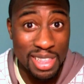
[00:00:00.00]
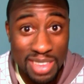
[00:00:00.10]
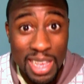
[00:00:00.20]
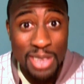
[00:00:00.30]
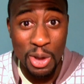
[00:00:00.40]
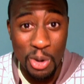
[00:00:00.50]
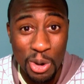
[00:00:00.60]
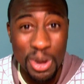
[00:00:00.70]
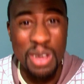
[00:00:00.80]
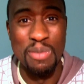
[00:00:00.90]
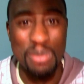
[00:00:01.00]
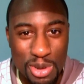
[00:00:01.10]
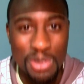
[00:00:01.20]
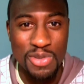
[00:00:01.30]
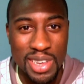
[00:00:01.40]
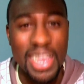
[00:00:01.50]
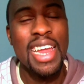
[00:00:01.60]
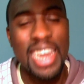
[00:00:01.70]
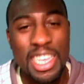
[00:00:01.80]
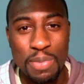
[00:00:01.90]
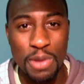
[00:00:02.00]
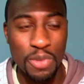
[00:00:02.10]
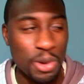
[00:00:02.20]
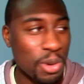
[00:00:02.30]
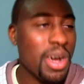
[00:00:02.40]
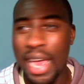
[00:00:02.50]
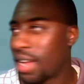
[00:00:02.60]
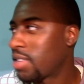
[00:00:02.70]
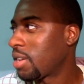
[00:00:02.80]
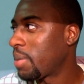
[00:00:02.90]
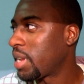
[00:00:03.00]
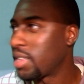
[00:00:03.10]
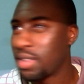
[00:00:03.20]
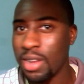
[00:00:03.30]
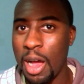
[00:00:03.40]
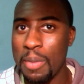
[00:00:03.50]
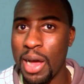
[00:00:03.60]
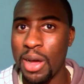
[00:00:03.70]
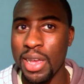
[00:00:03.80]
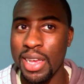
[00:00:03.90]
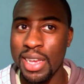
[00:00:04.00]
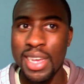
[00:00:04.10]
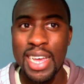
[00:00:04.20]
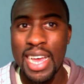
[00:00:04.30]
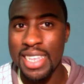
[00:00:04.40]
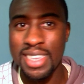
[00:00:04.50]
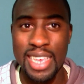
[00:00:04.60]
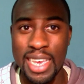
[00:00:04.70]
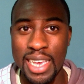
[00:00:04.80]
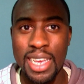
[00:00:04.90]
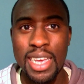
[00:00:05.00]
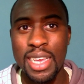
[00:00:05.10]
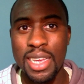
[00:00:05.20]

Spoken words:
This so-called movie. Let's be real. Like, somebody needs to come out here and say,